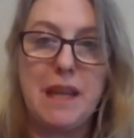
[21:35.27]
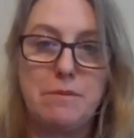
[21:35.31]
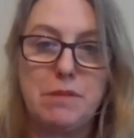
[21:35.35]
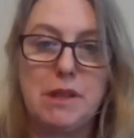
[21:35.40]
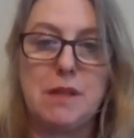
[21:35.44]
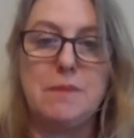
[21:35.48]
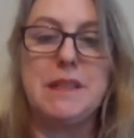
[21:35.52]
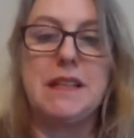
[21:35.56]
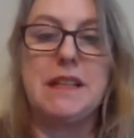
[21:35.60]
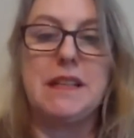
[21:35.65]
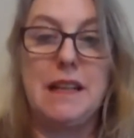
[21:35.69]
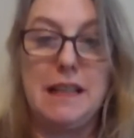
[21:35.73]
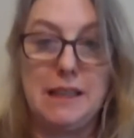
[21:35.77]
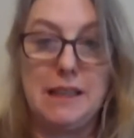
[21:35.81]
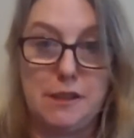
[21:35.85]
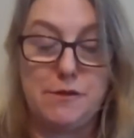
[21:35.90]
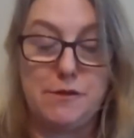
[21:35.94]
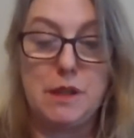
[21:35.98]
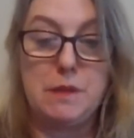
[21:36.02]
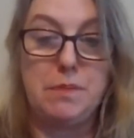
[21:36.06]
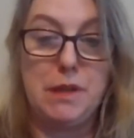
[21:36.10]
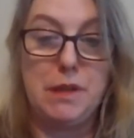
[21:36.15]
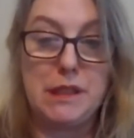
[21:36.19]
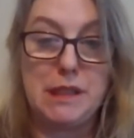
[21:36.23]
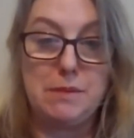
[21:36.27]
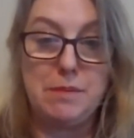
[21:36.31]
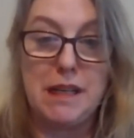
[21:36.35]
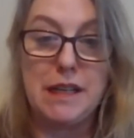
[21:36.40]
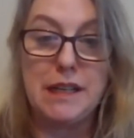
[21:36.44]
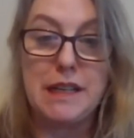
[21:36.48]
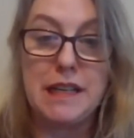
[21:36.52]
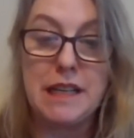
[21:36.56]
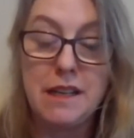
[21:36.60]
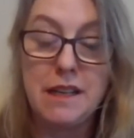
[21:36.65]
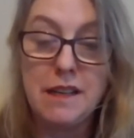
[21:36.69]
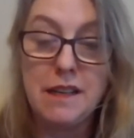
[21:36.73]
and becoming a collective
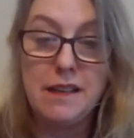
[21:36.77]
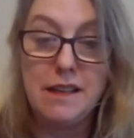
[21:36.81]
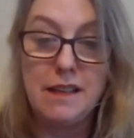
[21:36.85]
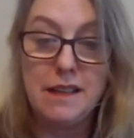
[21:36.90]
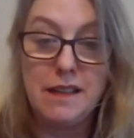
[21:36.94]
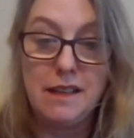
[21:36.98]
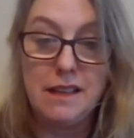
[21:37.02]
responsibility